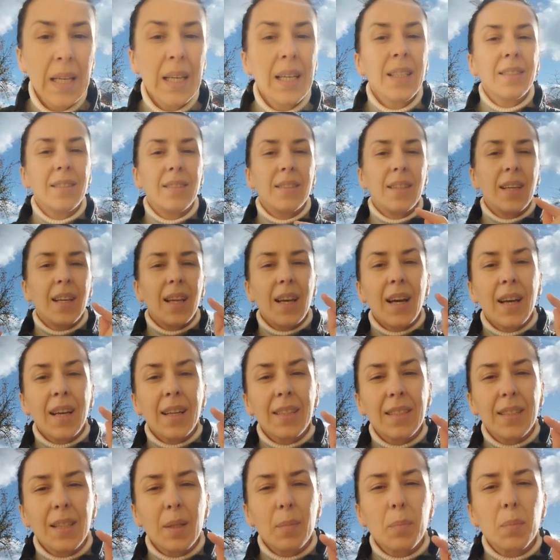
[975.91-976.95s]
They are
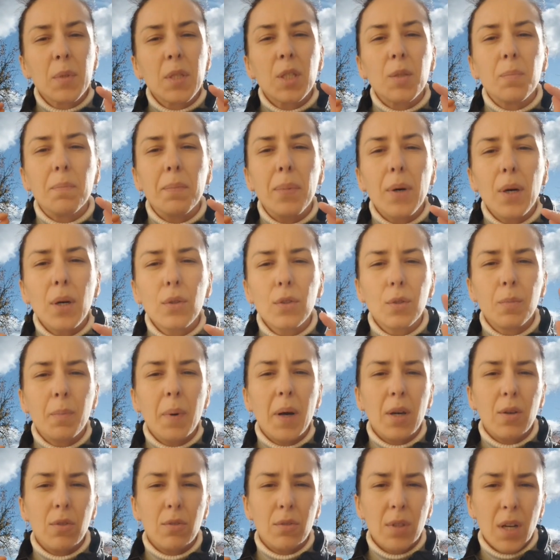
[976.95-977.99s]
accepted both
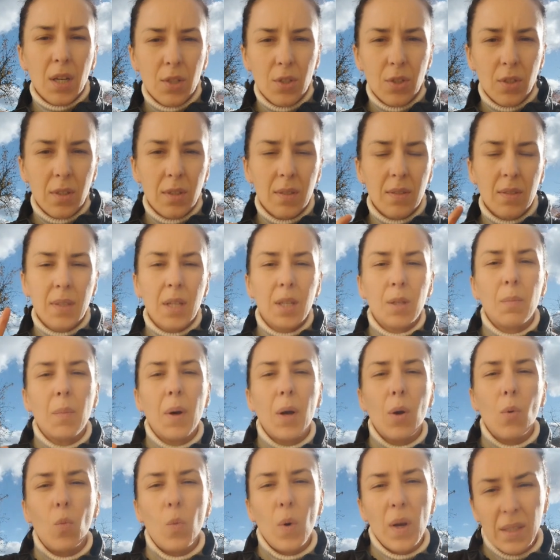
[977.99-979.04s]
by Russians and by
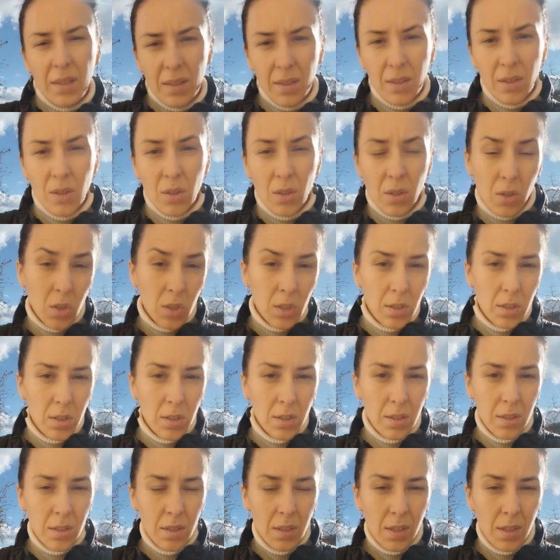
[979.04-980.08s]
Westerners,